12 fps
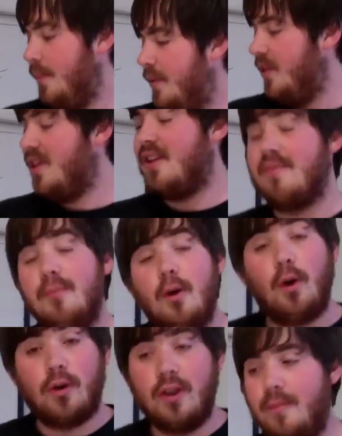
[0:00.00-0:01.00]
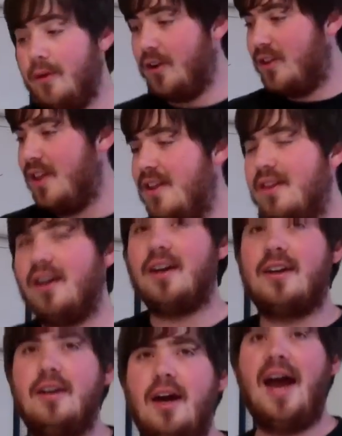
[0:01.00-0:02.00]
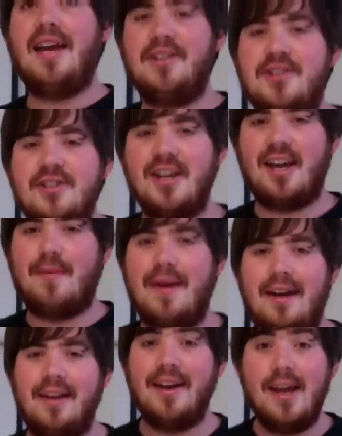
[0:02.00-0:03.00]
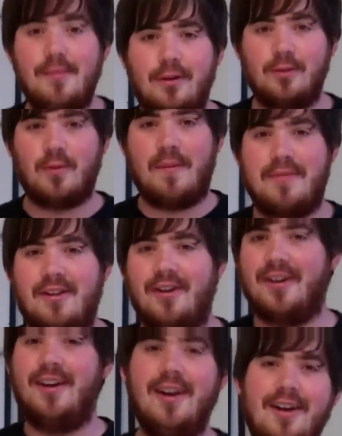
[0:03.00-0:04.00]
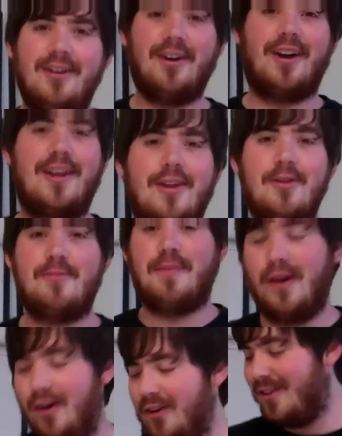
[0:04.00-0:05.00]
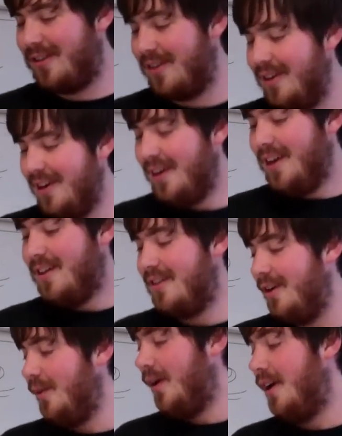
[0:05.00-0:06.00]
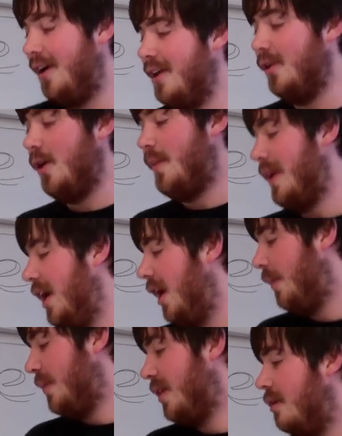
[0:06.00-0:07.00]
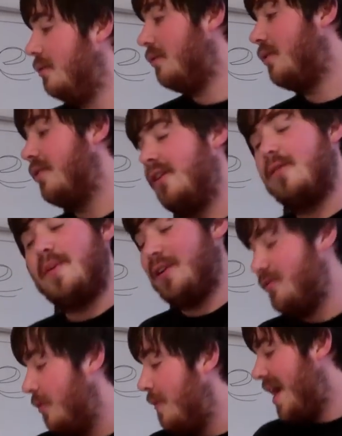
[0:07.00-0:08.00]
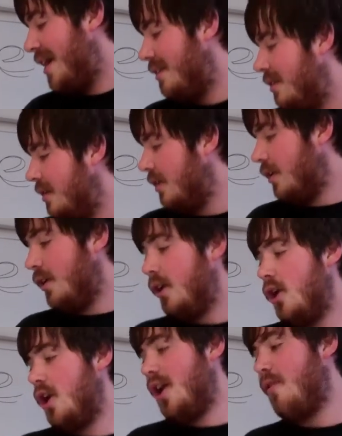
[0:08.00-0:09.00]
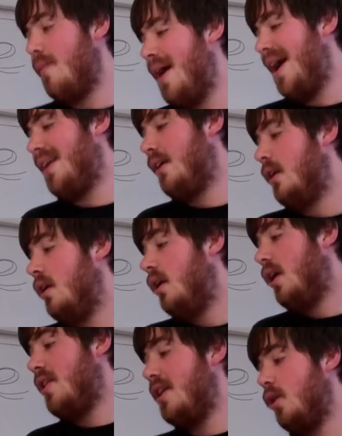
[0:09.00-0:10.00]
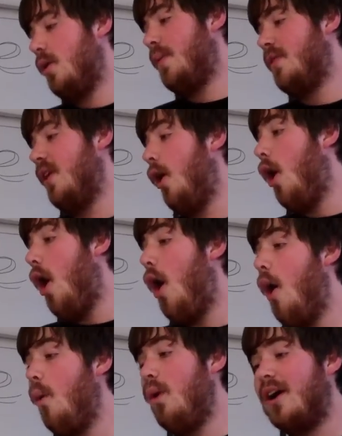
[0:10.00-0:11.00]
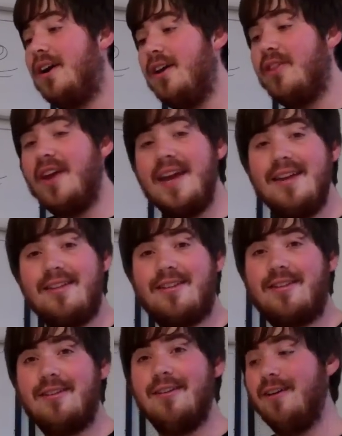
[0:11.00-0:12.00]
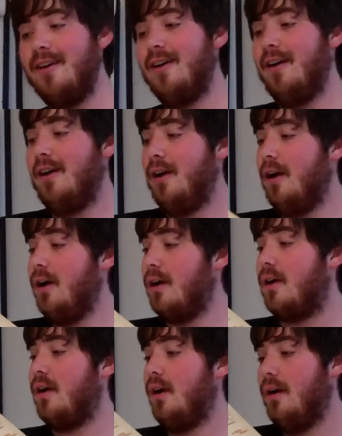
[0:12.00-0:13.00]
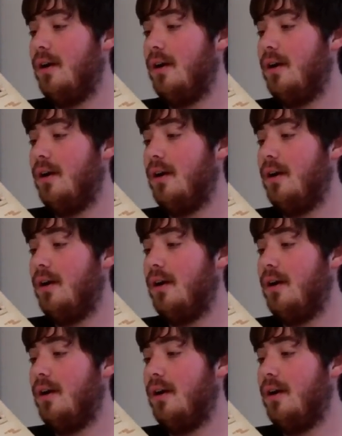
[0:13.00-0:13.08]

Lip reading: but this is more than the book. This is like a HTML-enabled website, not like those blogs. So you open it up and you go, oh, nice picture of a man and another man, and then you open it. Oh, look at this! Look!